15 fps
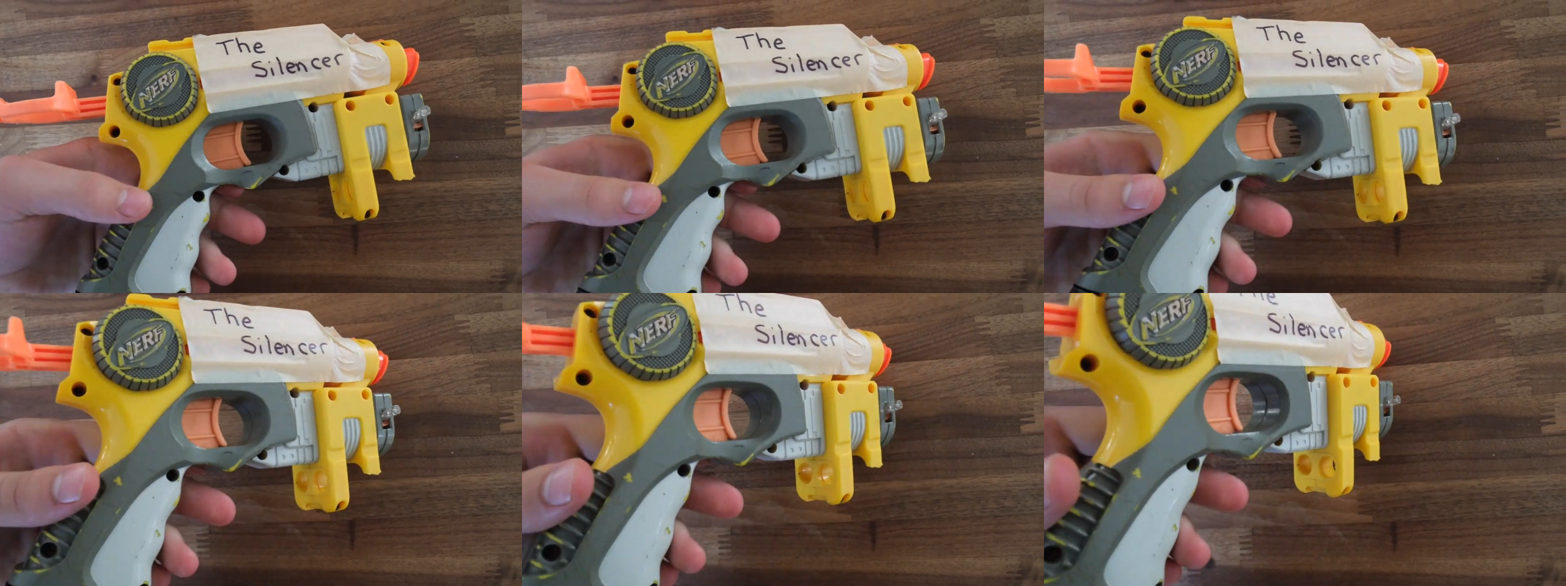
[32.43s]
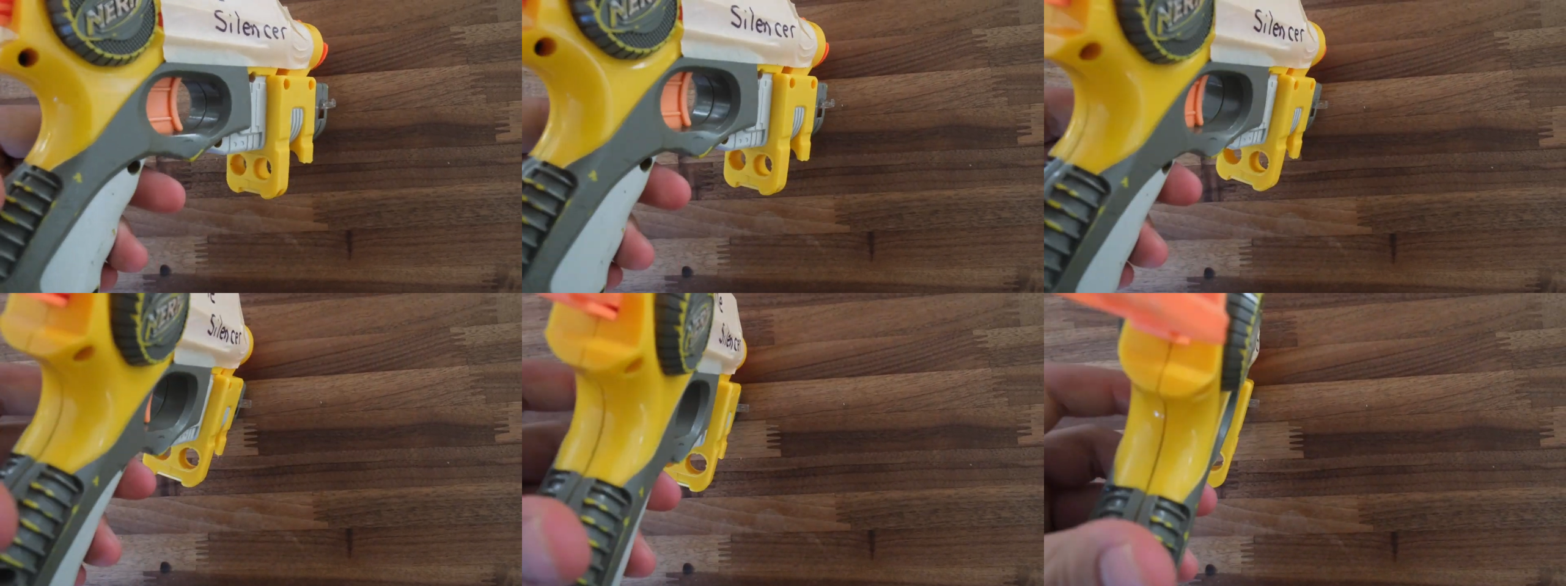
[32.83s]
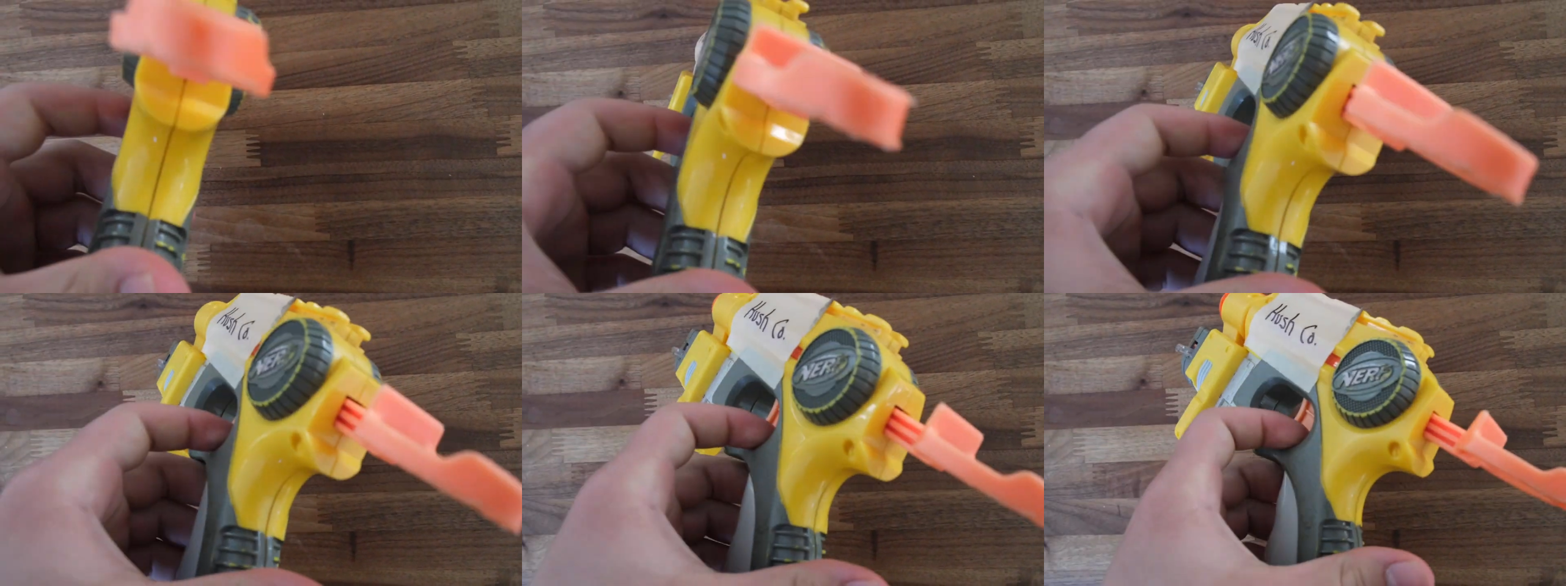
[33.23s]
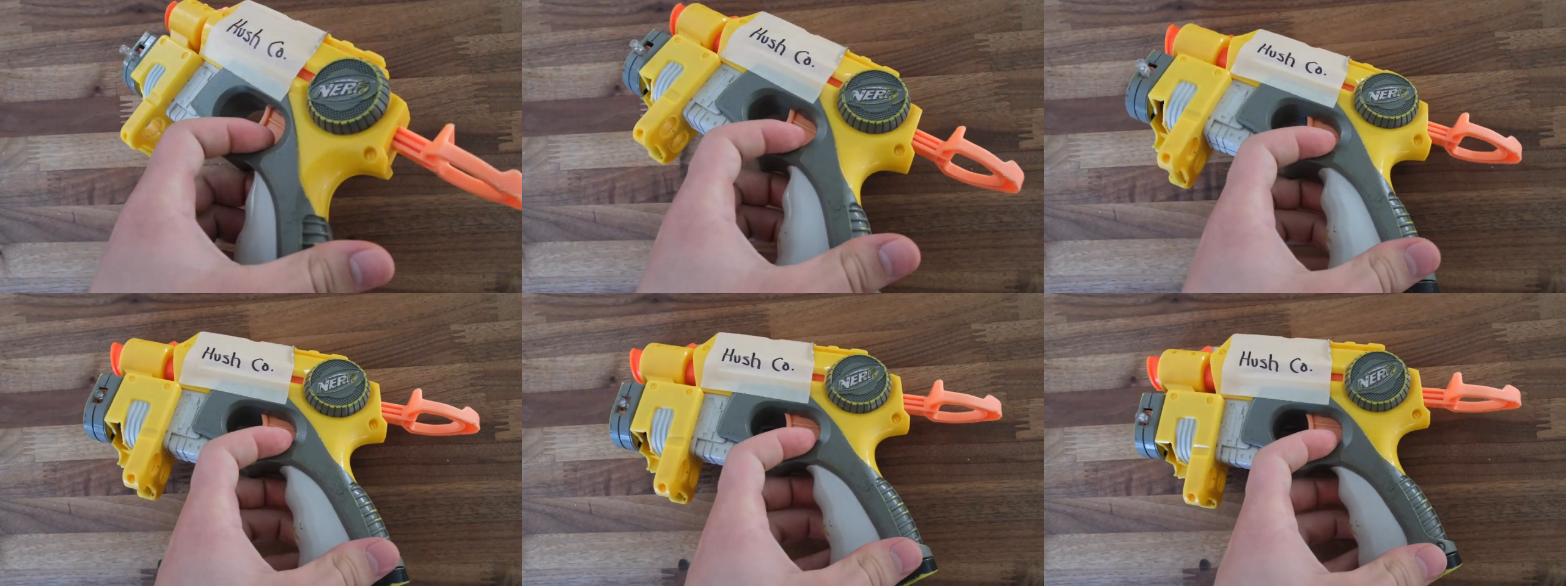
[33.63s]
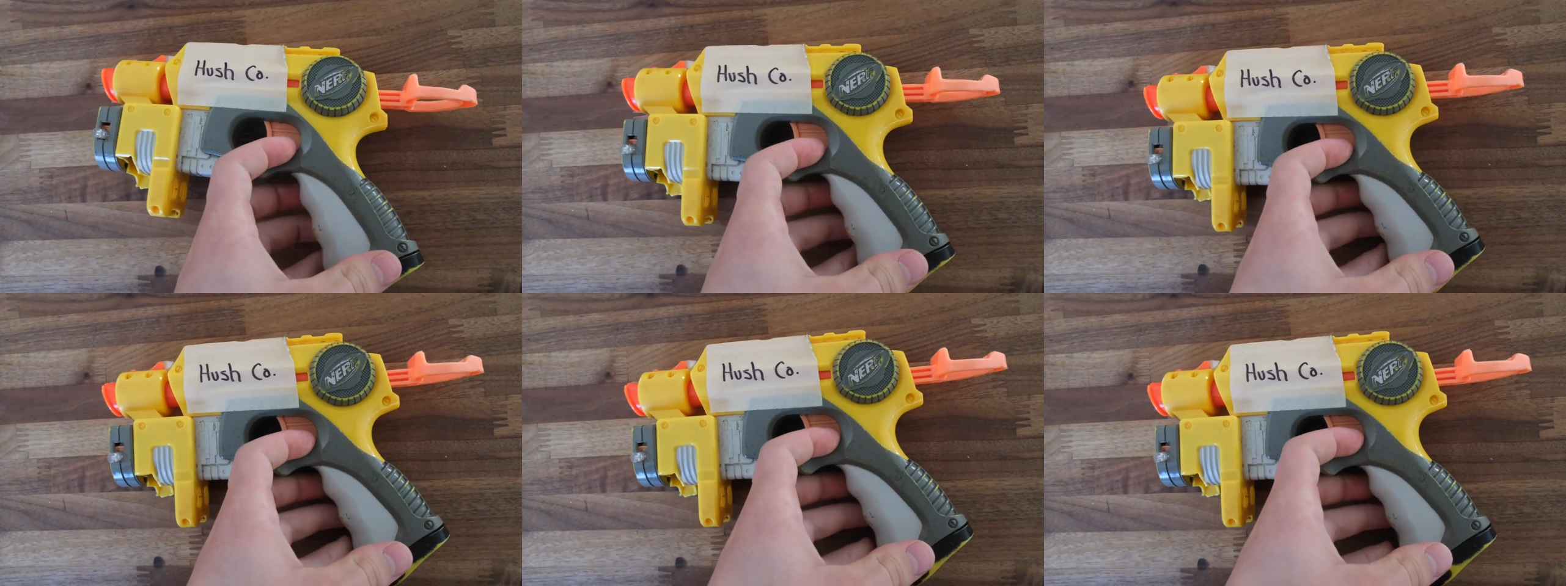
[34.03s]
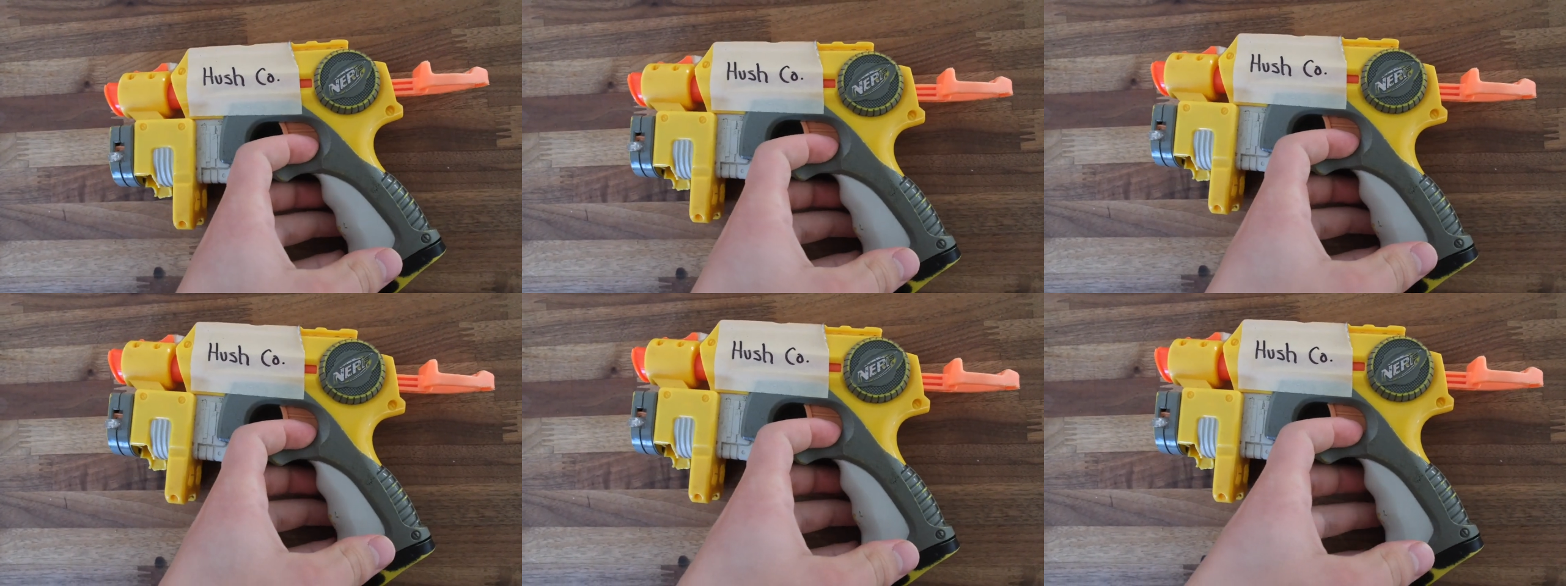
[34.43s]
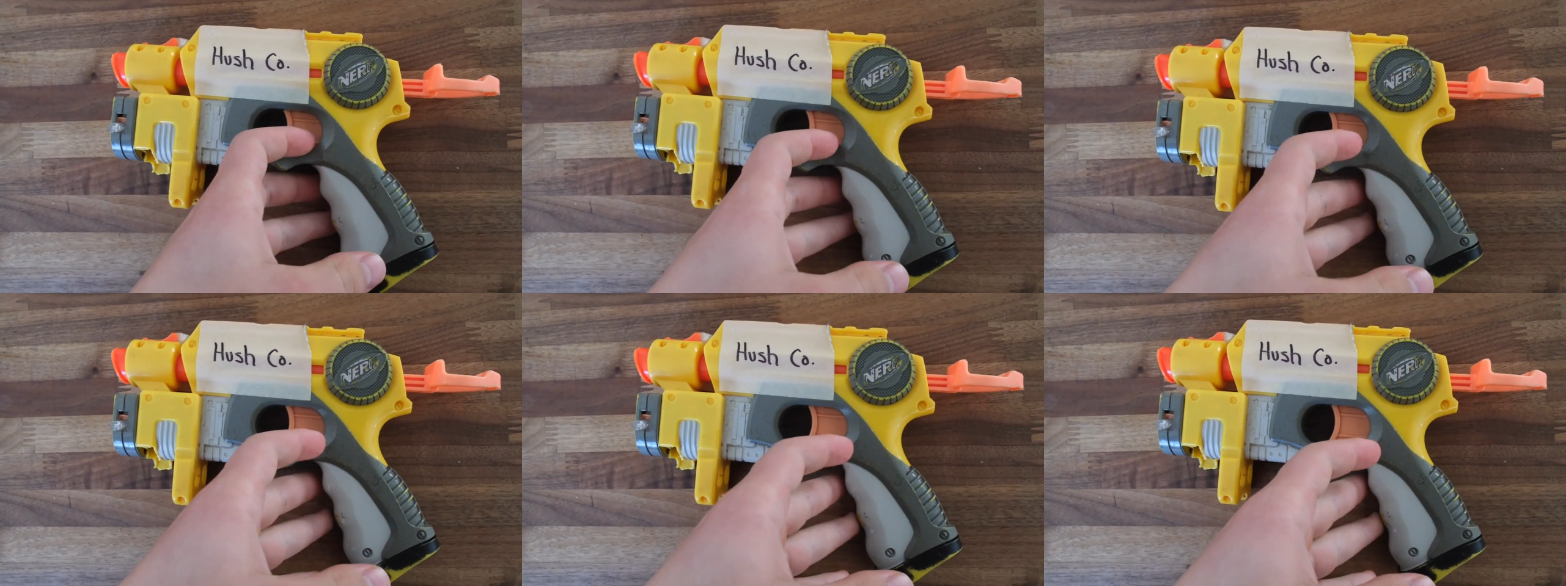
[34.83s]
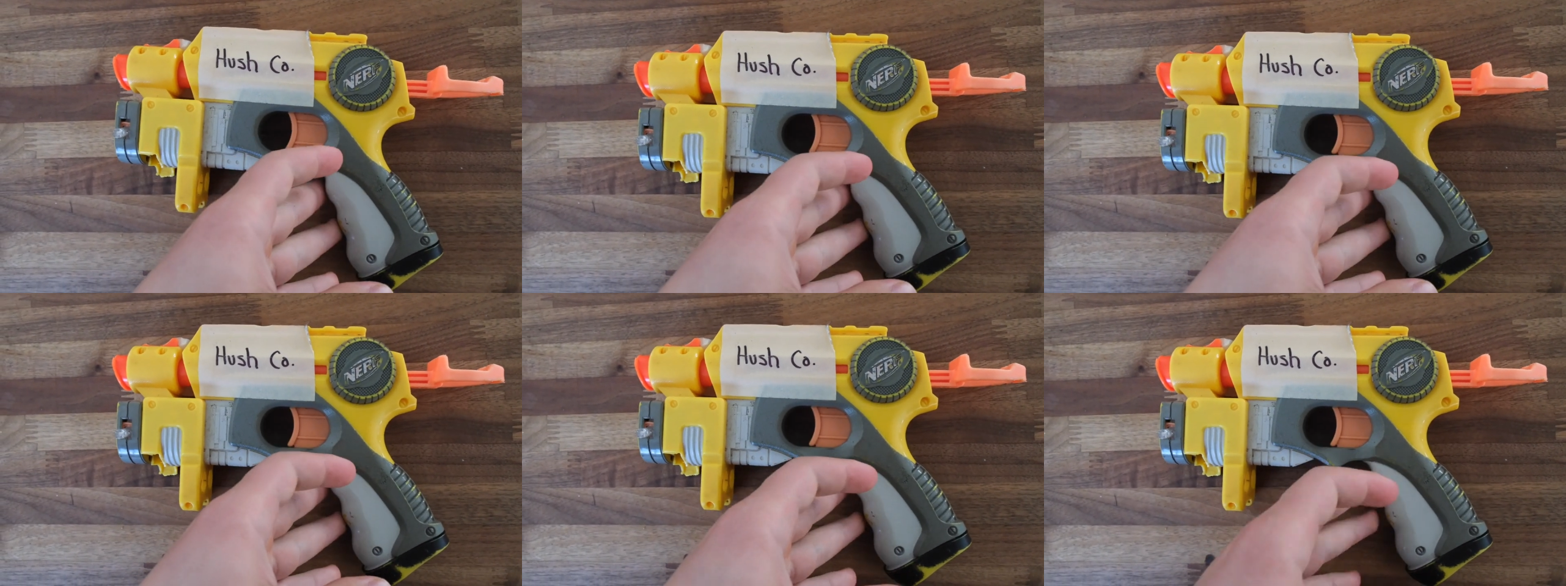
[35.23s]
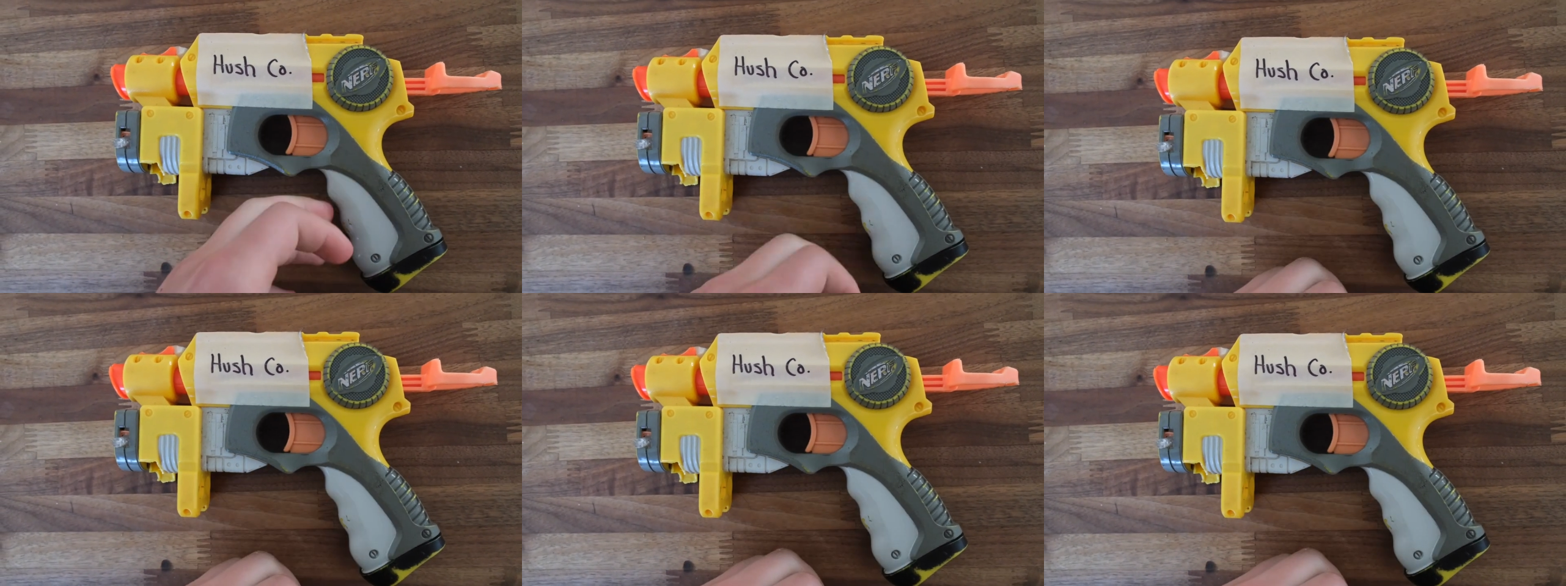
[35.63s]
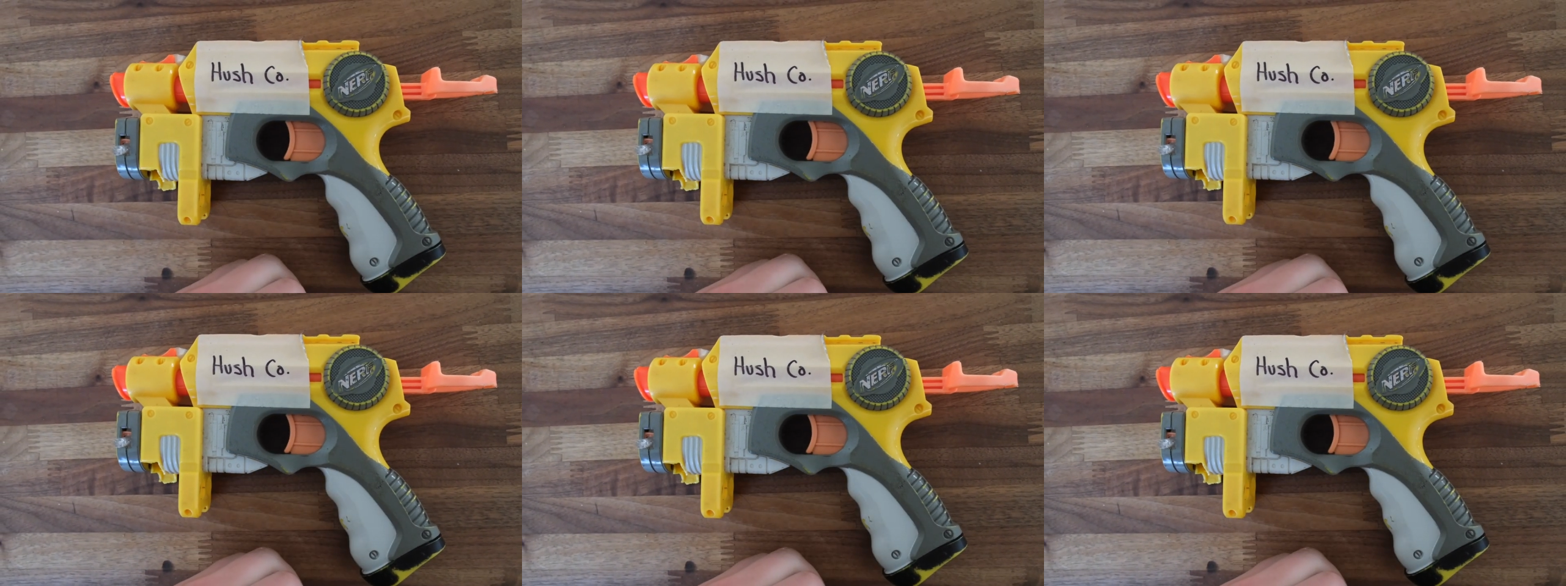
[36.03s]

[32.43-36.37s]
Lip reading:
(no speaker visible)